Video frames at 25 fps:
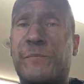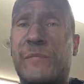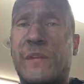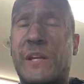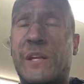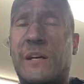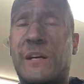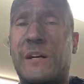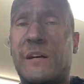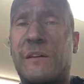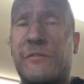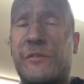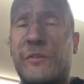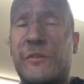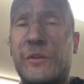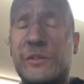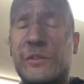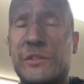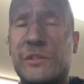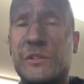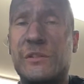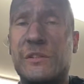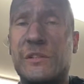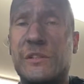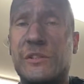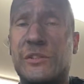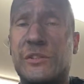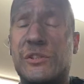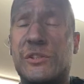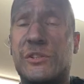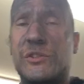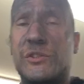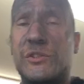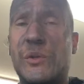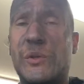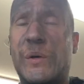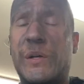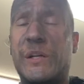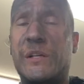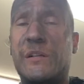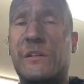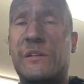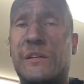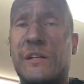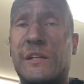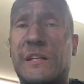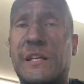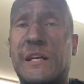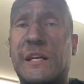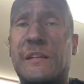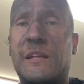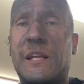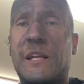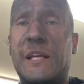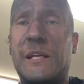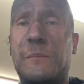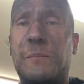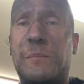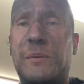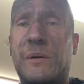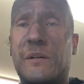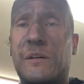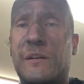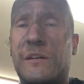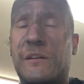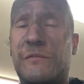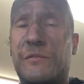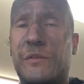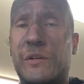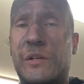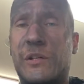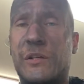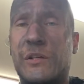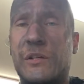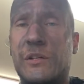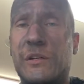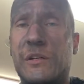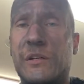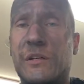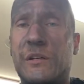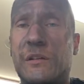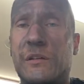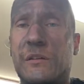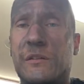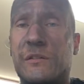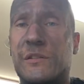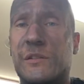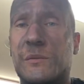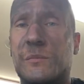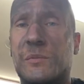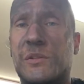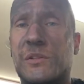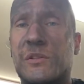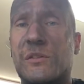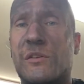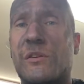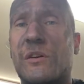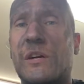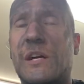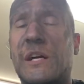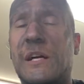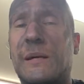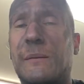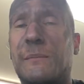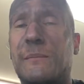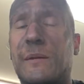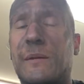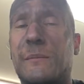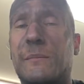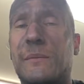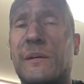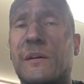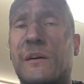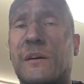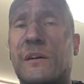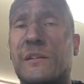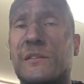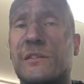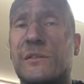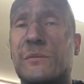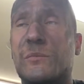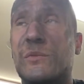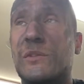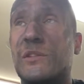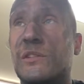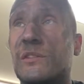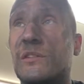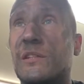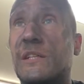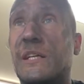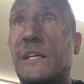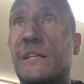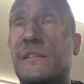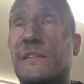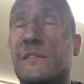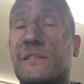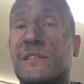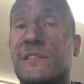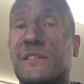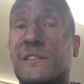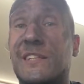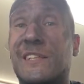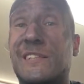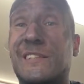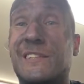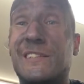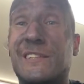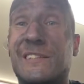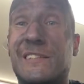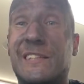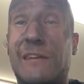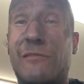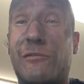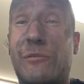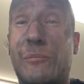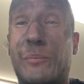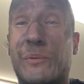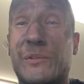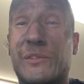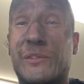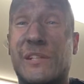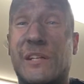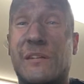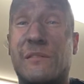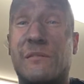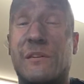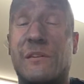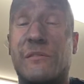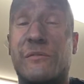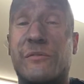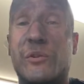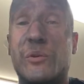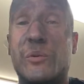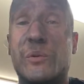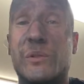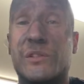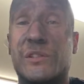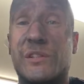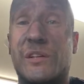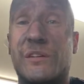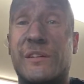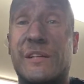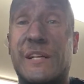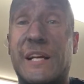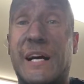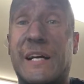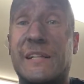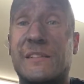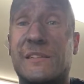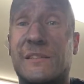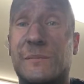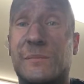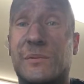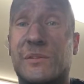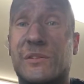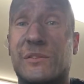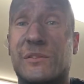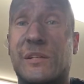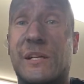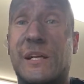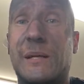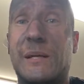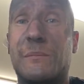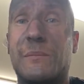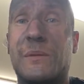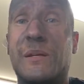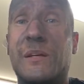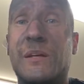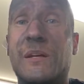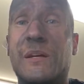For those of you that just joined, click that like button if you could. Subscribe, that'd be awesome. We still got 67% of our viewers are not subscribed.